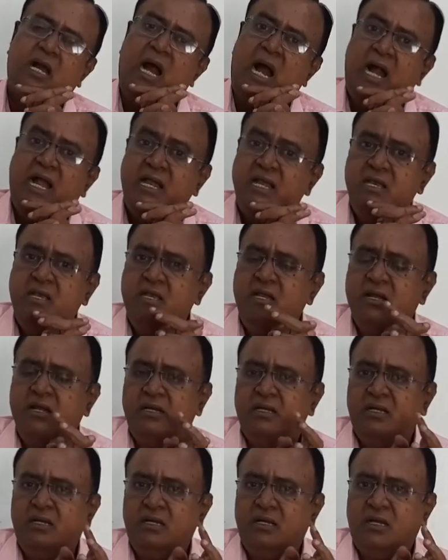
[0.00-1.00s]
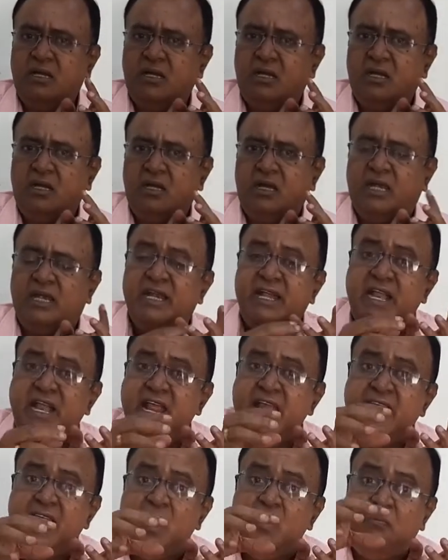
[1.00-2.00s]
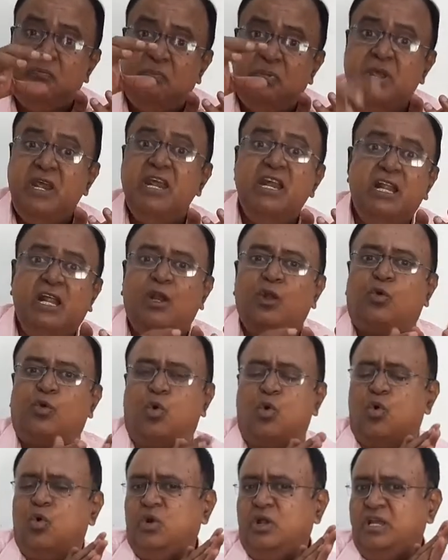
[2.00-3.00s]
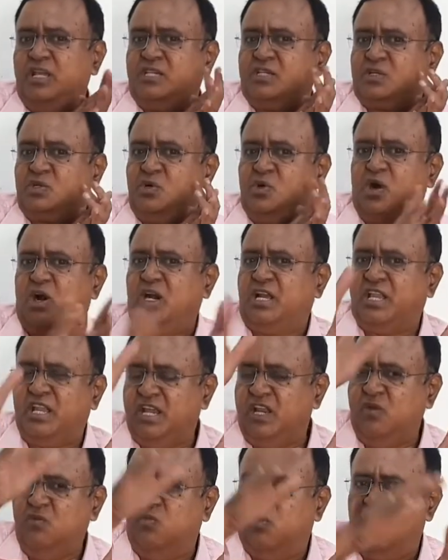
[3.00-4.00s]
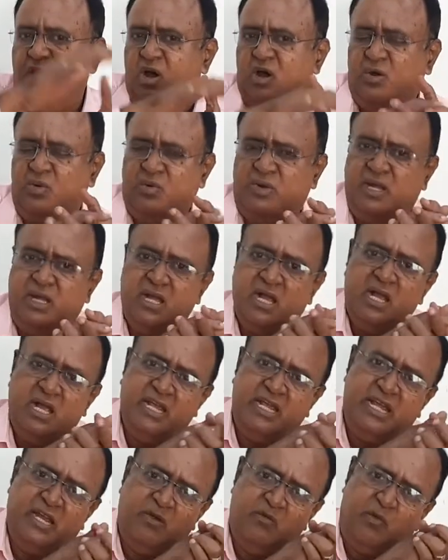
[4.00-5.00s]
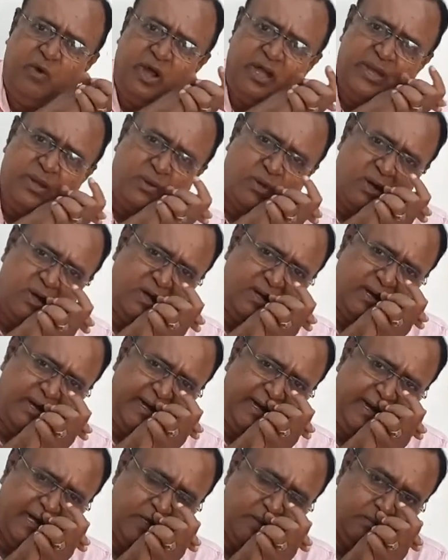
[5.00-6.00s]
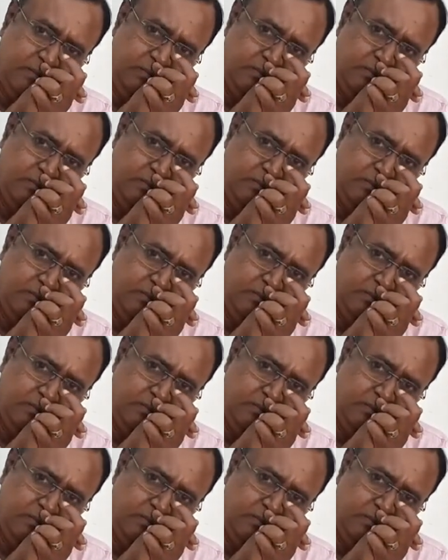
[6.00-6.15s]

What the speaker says: And Indian Penal Code is not involved in void contract.